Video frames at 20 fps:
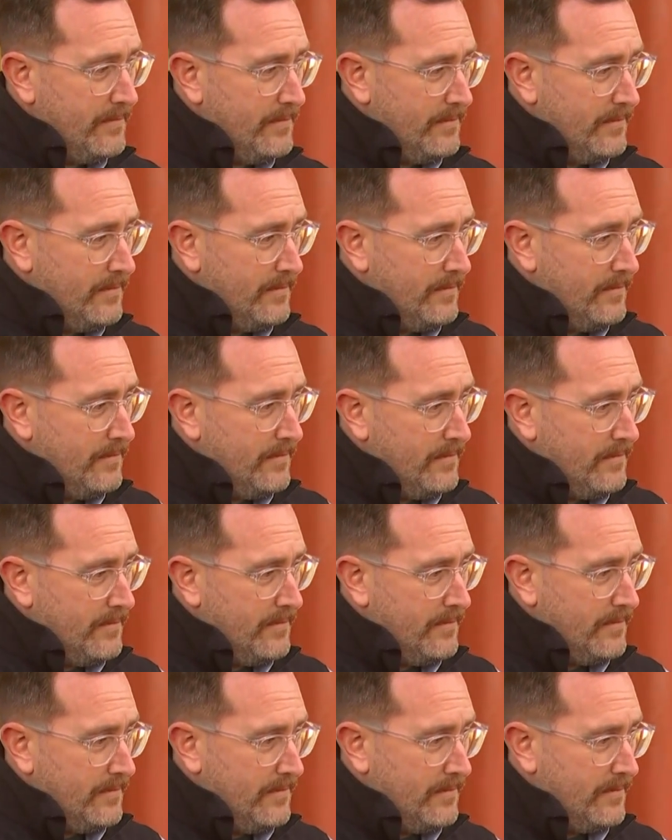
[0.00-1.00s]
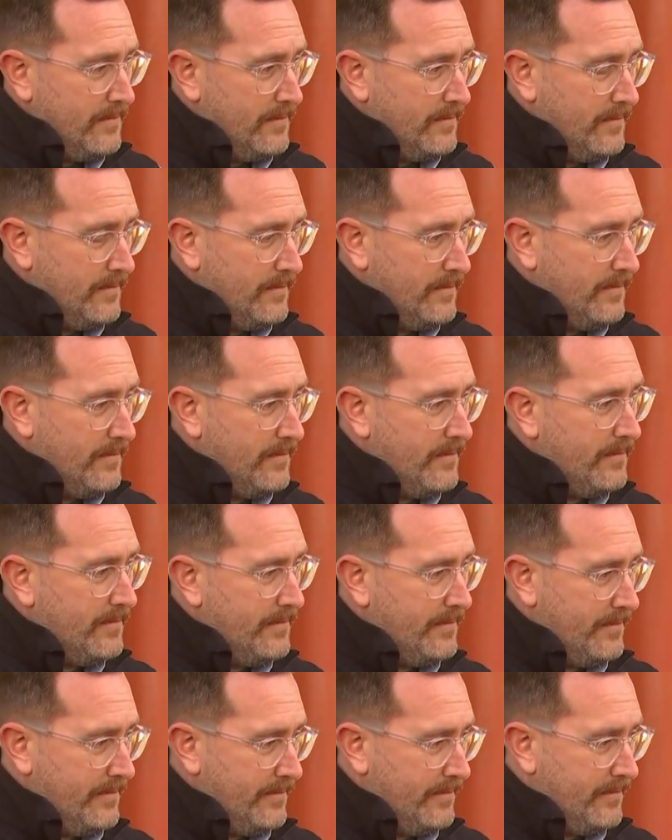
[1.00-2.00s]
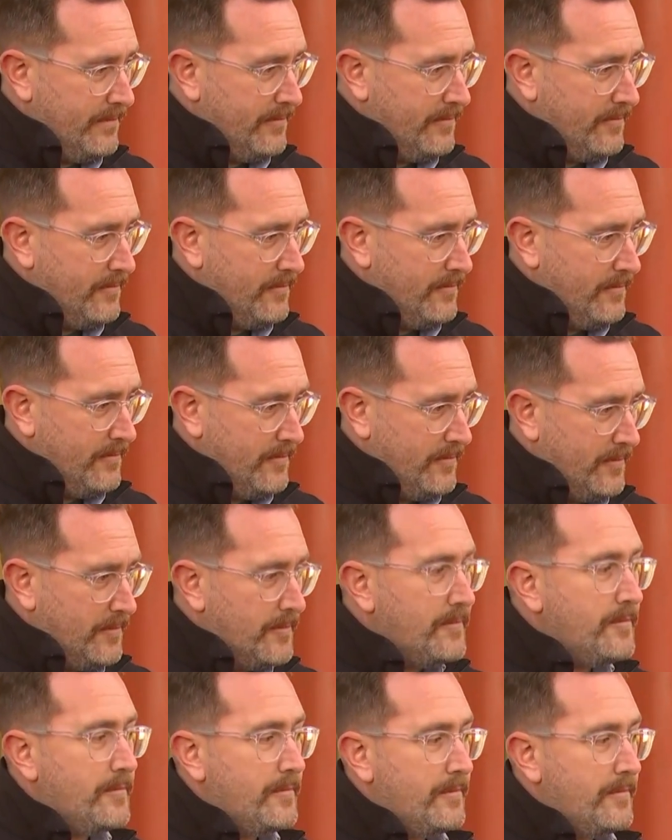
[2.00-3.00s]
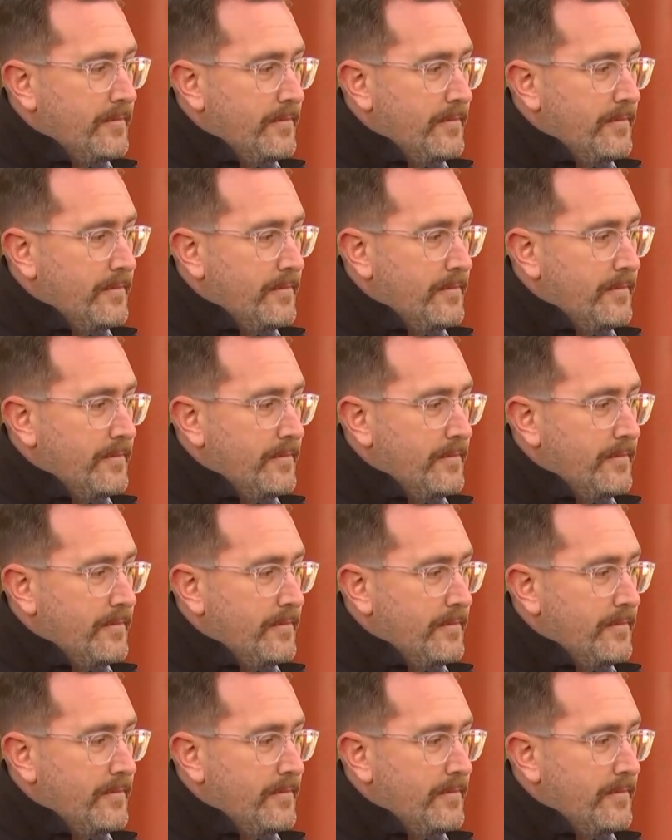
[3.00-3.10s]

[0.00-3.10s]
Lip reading: Nobody speaks.